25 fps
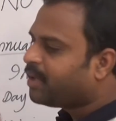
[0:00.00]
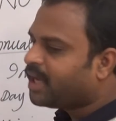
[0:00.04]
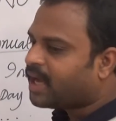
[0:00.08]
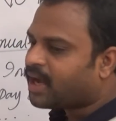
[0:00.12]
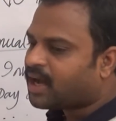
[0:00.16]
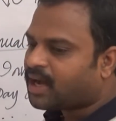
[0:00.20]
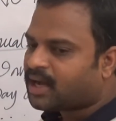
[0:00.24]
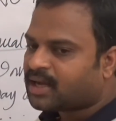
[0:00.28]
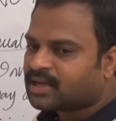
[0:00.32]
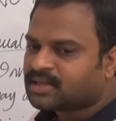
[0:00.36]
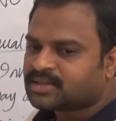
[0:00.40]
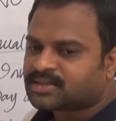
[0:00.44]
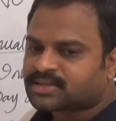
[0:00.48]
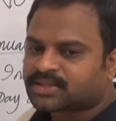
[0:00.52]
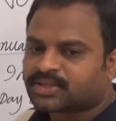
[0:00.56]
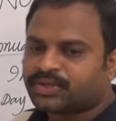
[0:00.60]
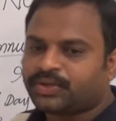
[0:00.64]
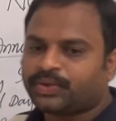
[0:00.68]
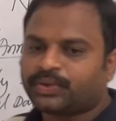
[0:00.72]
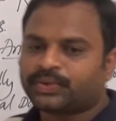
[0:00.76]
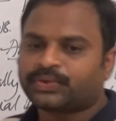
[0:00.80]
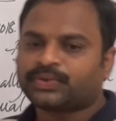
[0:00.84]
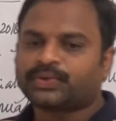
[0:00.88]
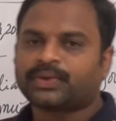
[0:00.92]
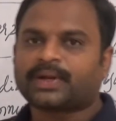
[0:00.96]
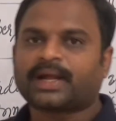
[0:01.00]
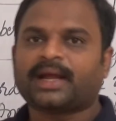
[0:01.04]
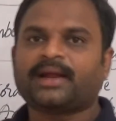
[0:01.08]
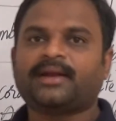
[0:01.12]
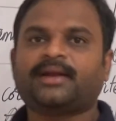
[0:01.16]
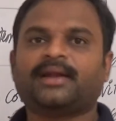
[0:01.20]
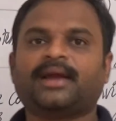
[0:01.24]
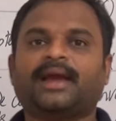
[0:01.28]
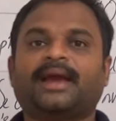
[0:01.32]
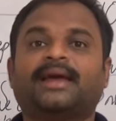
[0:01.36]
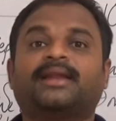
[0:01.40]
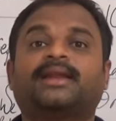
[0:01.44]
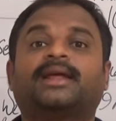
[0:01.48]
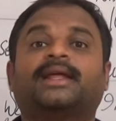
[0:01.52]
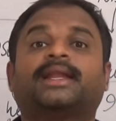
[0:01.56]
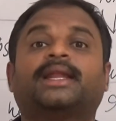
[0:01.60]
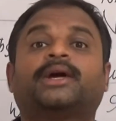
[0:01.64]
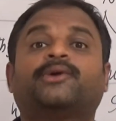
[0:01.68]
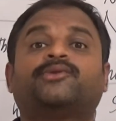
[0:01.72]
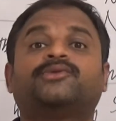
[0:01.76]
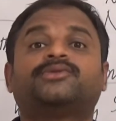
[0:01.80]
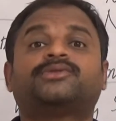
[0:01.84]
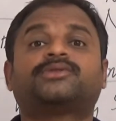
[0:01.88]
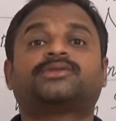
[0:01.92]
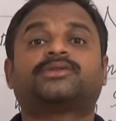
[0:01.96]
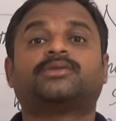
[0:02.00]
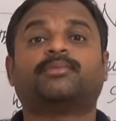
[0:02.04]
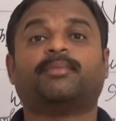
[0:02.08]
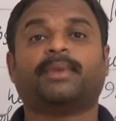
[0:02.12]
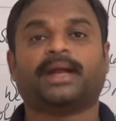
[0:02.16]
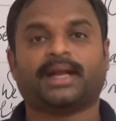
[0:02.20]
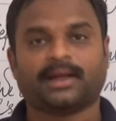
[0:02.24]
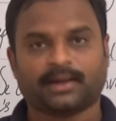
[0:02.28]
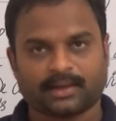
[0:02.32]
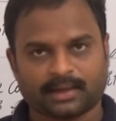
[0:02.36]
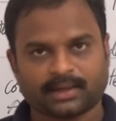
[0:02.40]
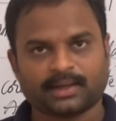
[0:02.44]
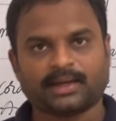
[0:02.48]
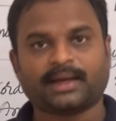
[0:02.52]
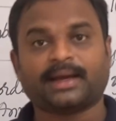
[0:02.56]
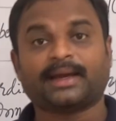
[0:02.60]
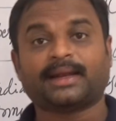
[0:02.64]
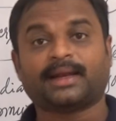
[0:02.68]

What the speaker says: may ask you to write an announcement.